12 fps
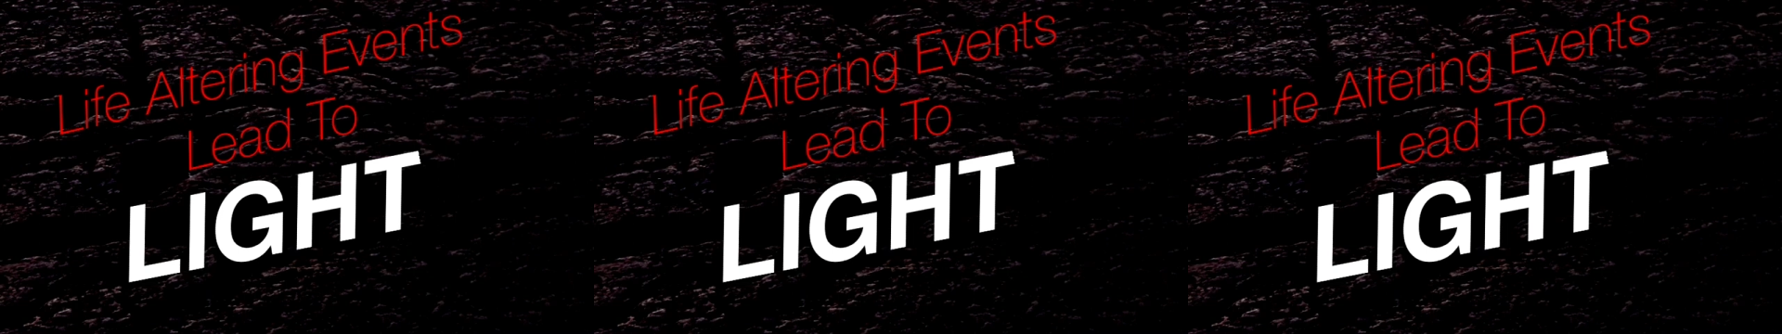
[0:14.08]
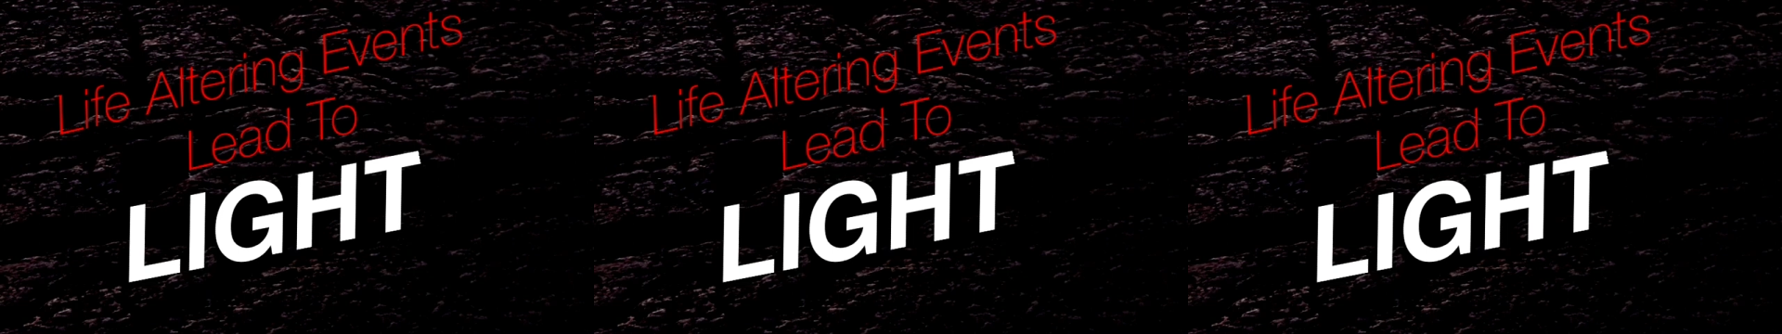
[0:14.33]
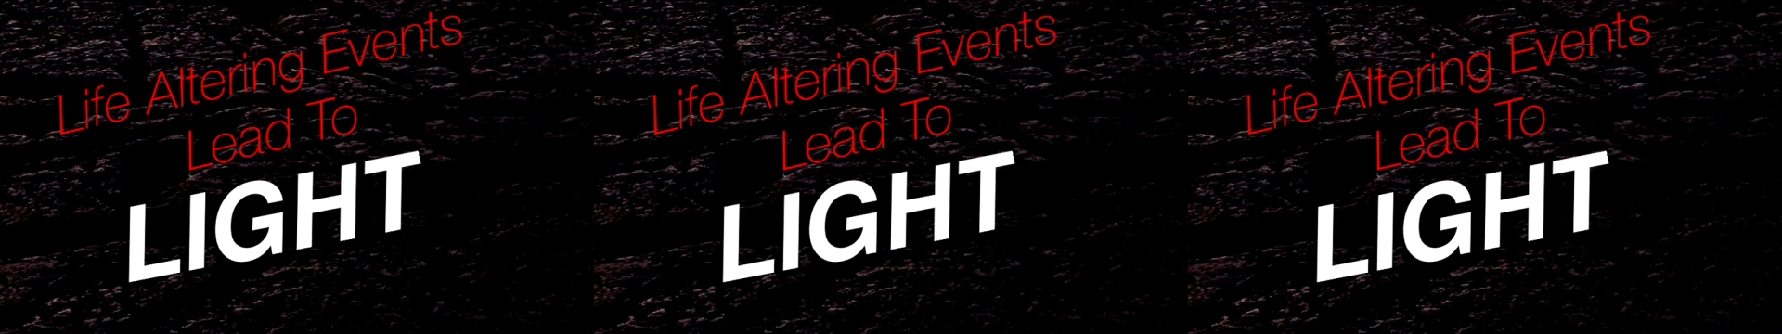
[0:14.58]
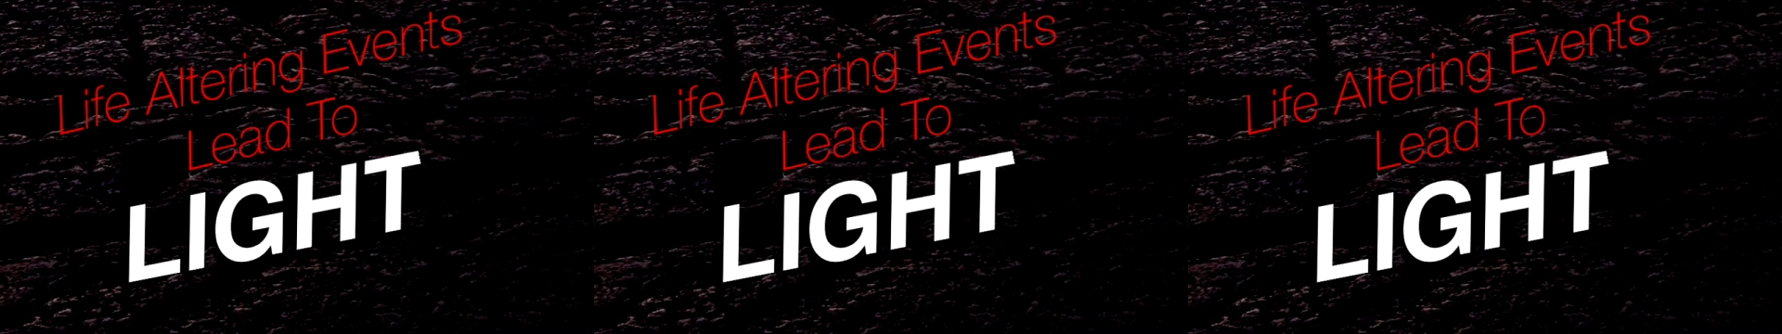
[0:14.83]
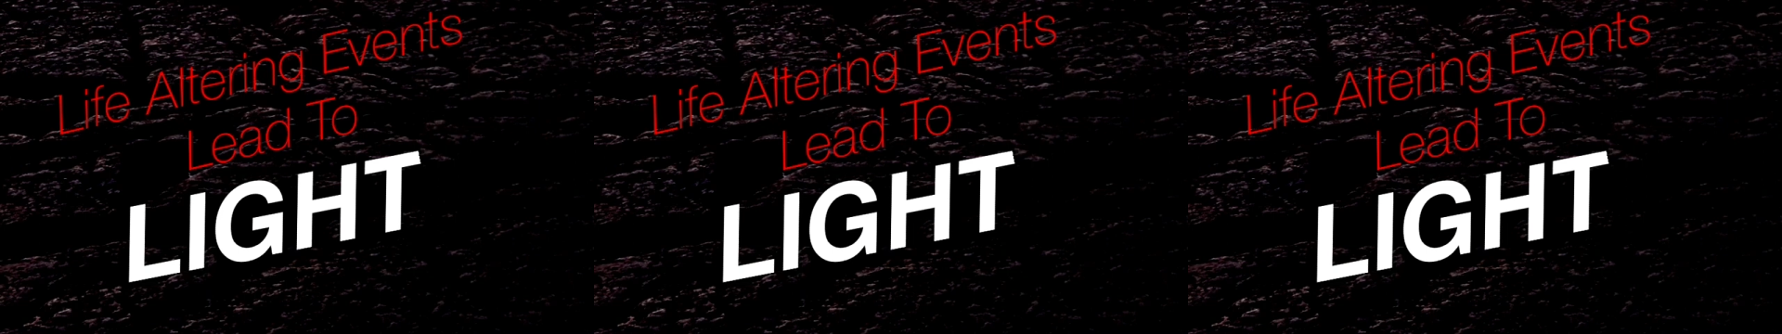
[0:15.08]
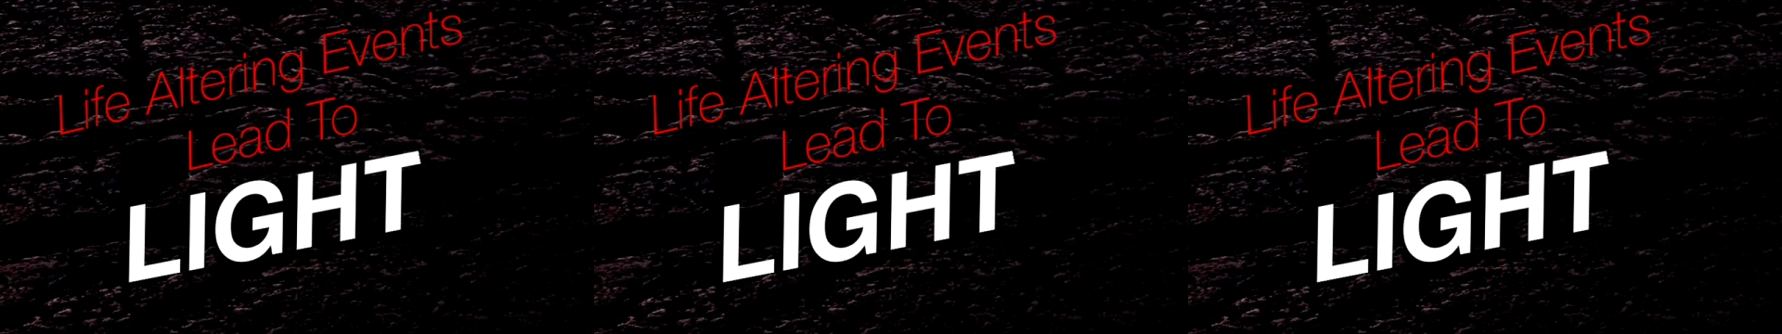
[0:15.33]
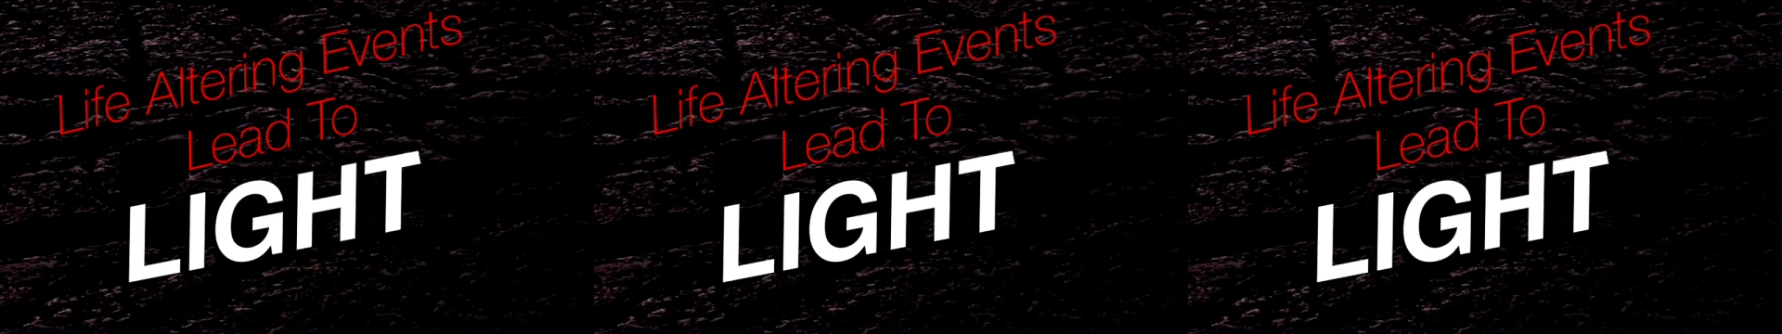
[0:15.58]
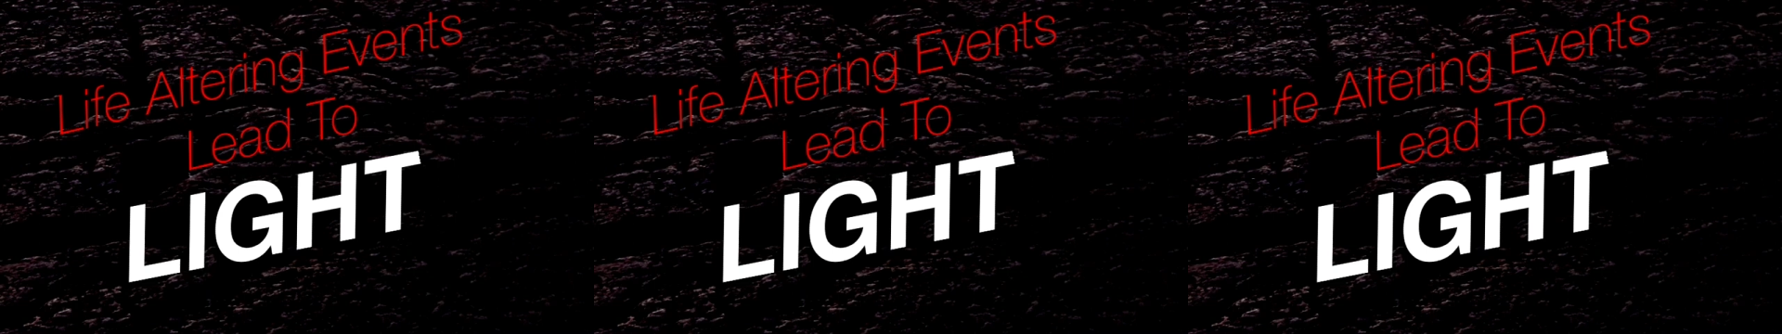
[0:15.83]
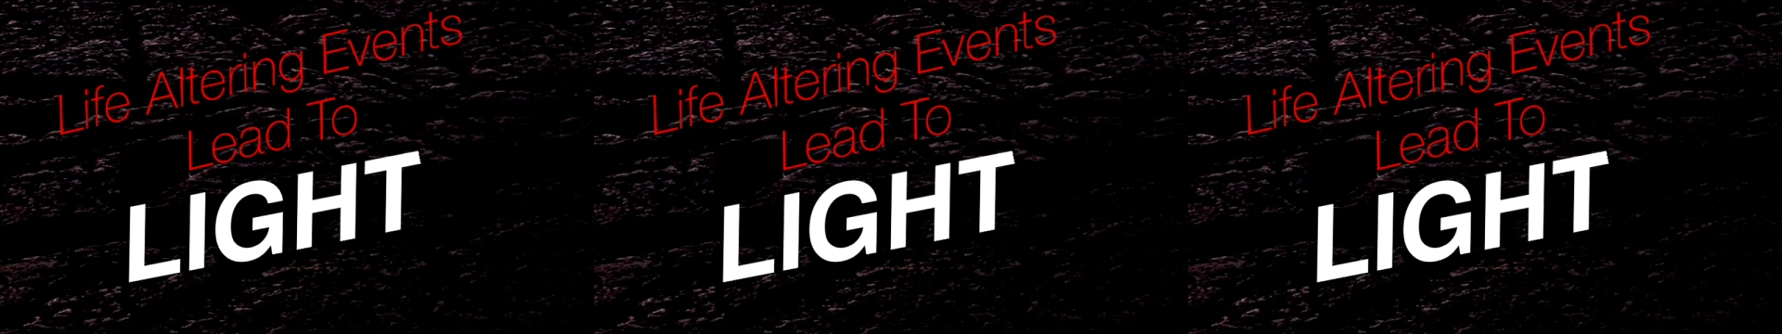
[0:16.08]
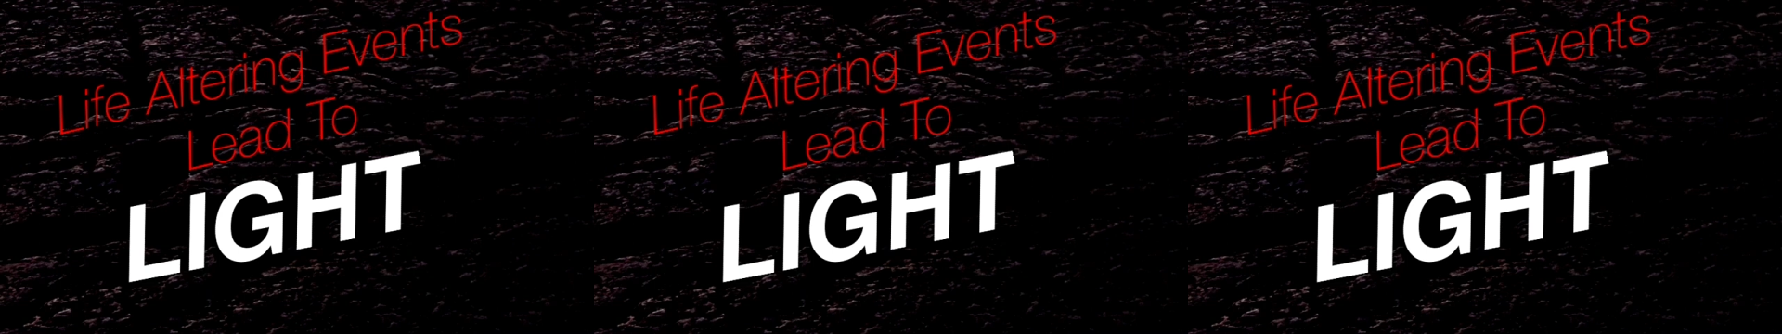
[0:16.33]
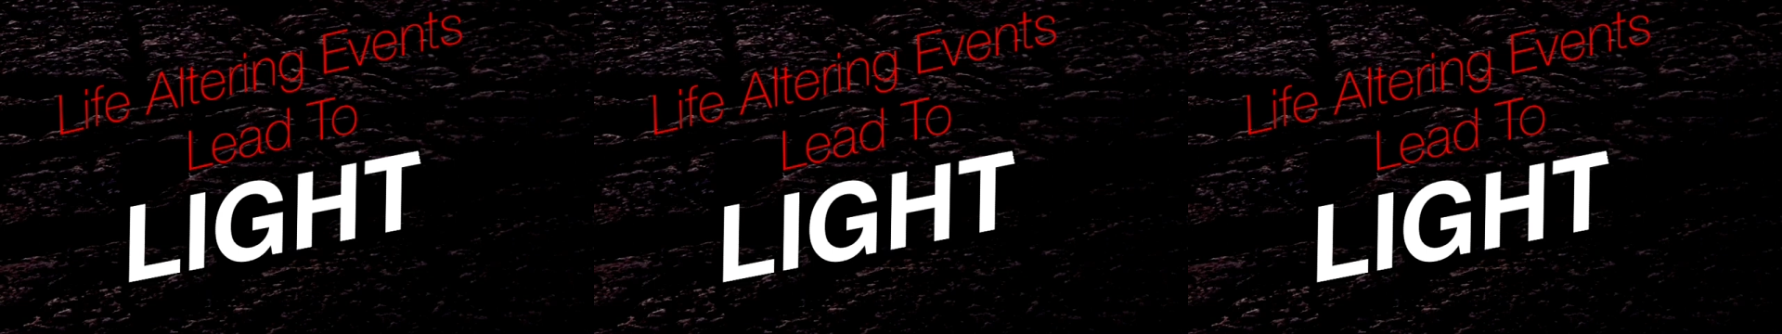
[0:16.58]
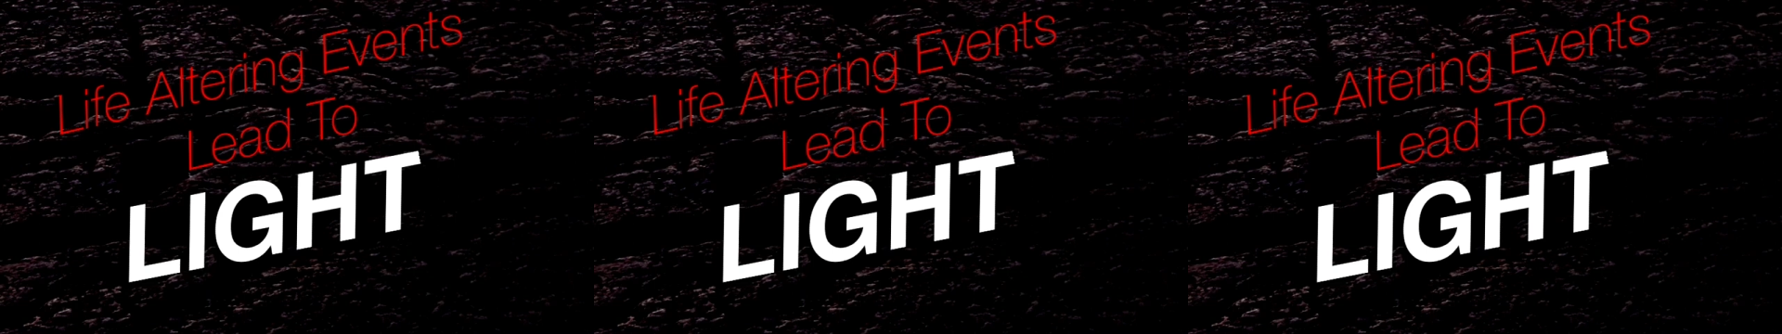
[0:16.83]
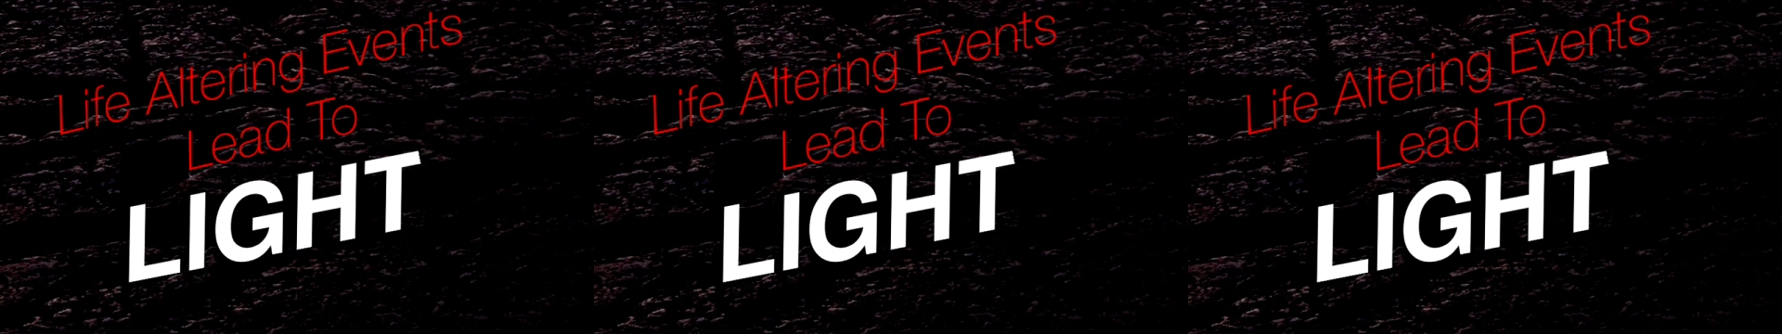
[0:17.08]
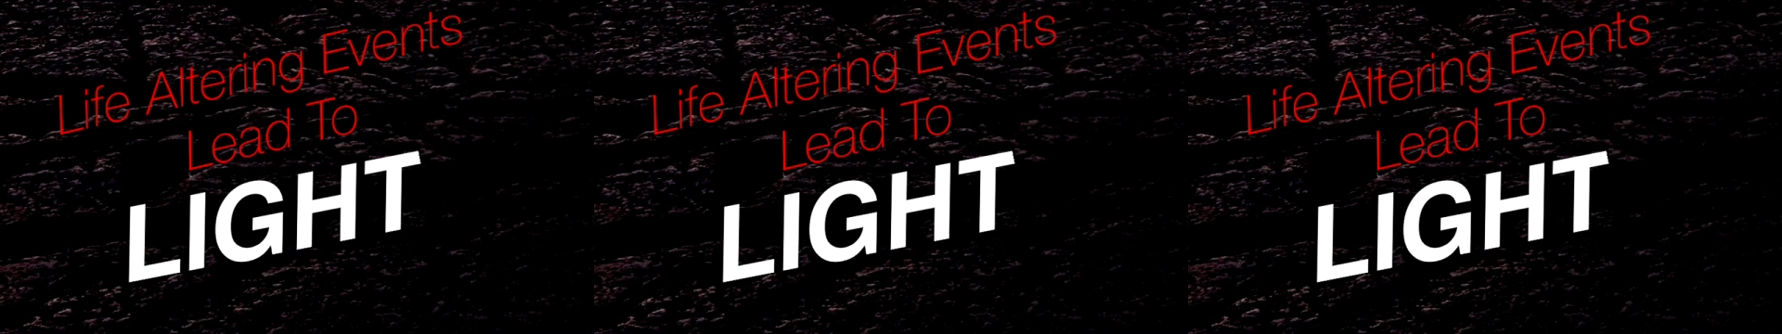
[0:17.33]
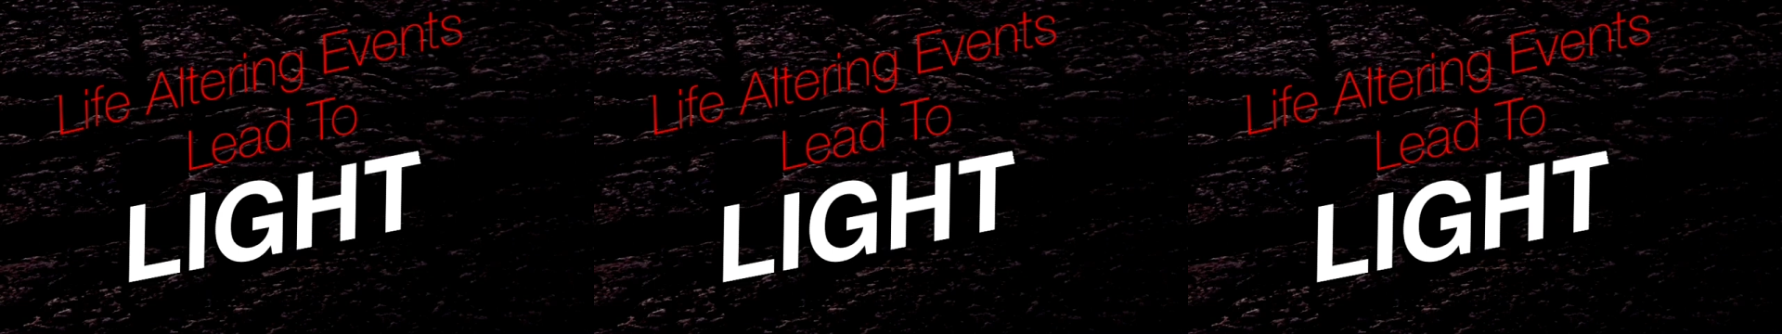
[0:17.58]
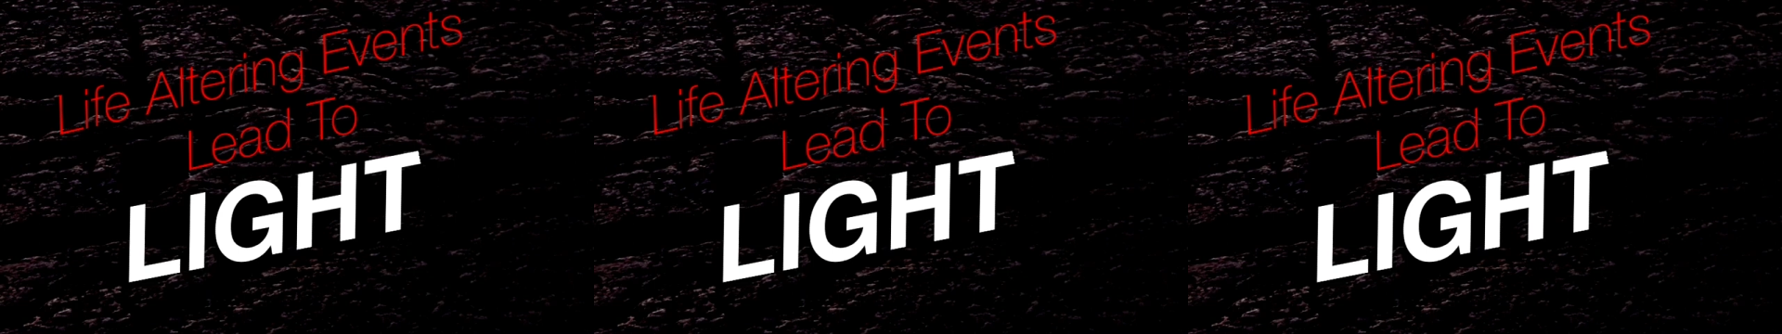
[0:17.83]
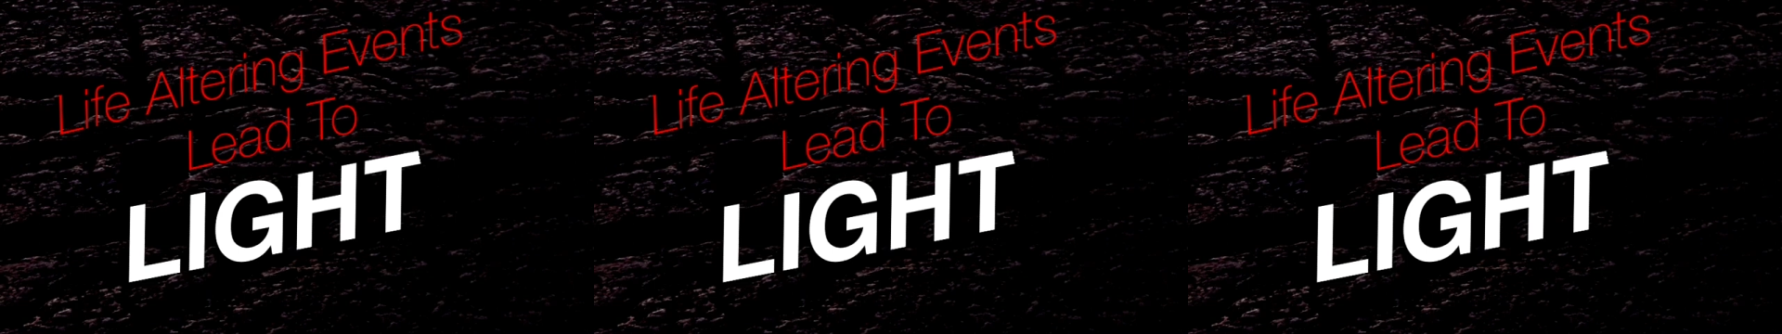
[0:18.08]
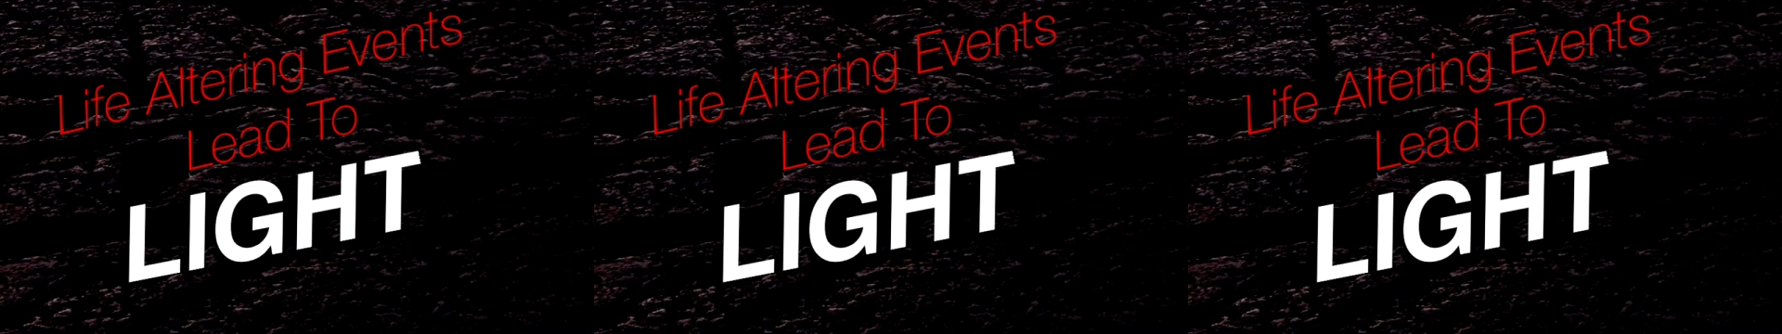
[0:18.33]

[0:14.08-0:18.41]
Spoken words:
Nobody's mouth can be seen.